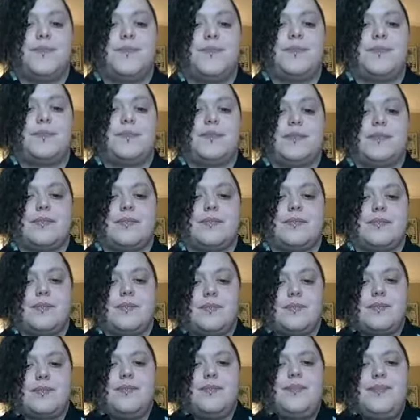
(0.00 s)

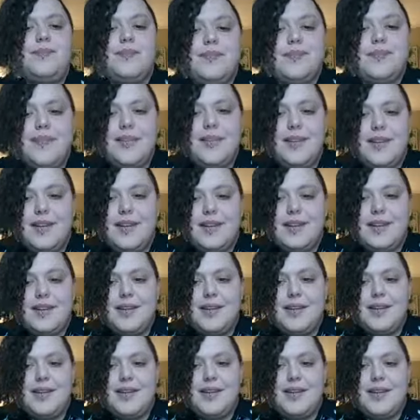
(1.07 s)

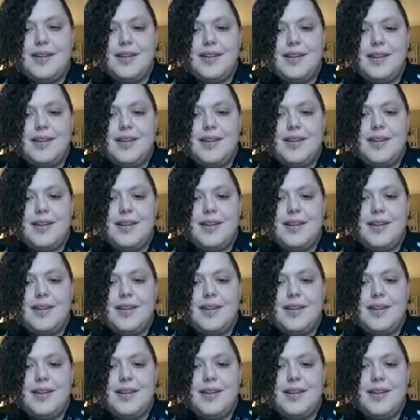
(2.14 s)
(no one is talking)